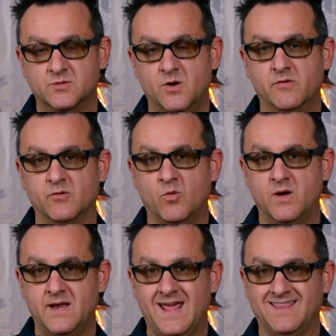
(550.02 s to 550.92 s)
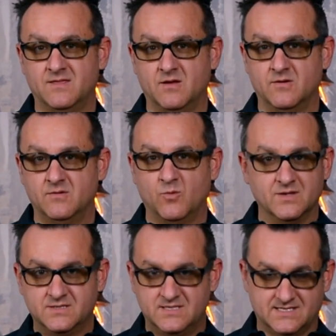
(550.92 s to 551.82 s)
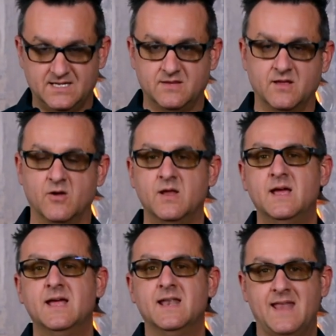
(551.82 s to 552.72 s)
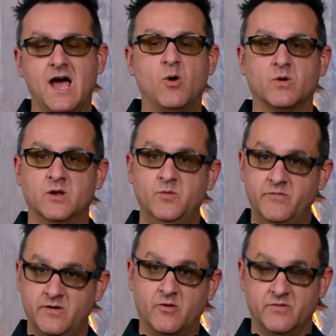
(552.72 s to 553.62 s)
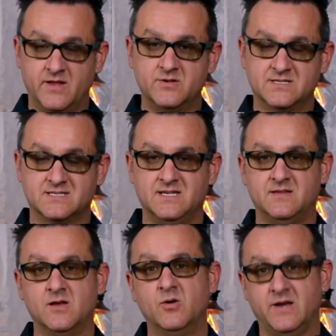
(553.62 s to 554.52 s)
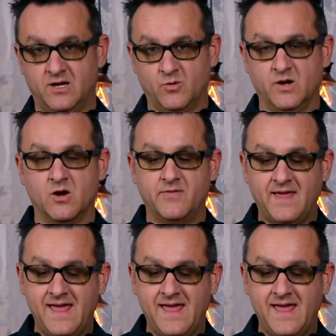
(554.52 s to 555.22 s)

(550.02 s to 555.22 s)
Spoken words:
drum over 1/8 note, 1/16th note. Now we're going to move it over another 16th note, and here we are on the